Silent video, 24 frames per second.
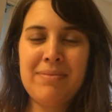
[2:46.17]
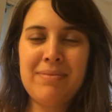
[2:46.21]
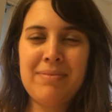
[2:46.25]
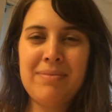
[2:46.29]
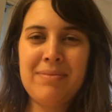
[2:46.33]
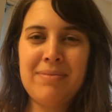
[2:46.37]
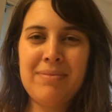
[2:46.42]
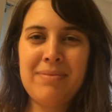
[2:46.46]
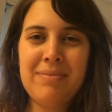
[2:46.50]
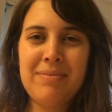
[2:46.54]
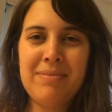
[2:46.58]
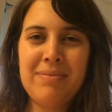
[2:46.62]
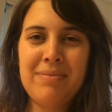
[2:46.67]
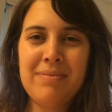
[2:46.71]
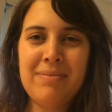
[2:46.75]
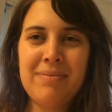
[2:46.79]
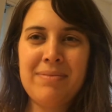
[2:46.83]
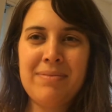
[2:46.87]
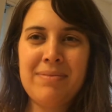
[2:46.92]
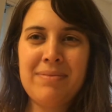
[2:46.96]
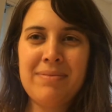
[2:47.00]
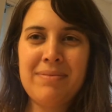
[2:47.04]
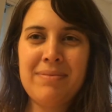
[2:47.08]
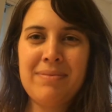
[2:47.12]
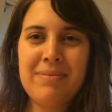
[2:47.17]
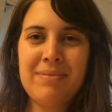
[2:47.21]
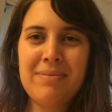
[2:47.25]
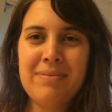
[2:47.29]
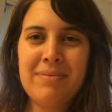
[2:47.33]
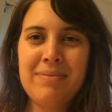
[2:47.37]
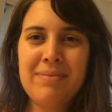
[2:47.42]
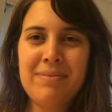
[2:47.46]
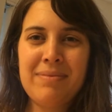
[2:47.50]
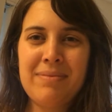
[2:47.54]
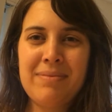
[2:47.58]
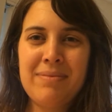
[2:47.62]

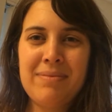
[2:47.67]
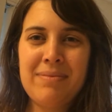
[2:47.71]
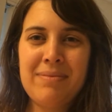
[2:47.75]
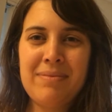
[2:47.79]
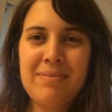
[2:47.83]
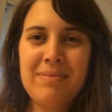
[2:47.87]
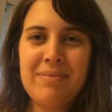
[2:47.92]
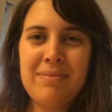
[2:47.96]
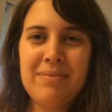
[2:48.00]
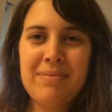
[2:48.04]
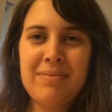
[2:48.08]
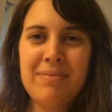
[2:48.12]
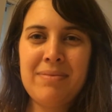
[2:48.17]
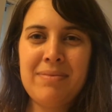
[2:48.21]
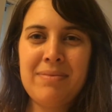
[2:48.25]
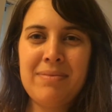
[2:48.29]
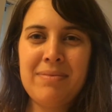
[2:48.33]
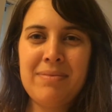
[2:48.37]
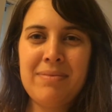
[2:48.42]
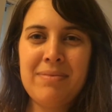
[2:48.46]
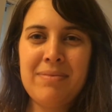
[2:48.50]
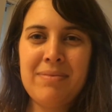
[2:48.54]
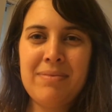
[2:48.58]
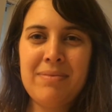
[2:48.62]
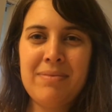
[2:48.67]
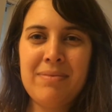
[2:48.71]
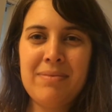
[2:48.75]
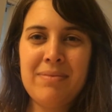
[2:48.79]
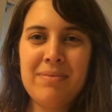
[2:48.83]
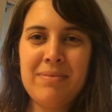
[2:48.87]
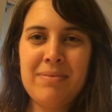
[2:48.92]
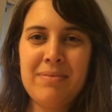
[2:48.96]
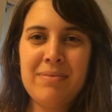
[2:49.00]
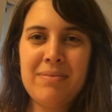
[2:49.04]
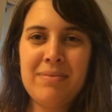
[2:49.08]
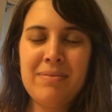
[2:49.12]

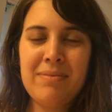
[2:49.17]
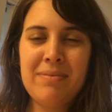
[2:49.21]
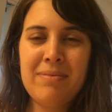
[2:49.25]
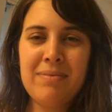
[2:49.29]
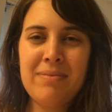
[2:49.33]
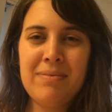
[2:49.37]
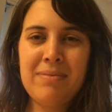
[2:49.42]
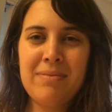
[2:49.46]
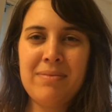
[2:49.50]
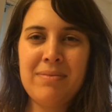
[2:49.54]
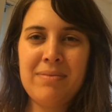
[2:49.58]
(not speaking)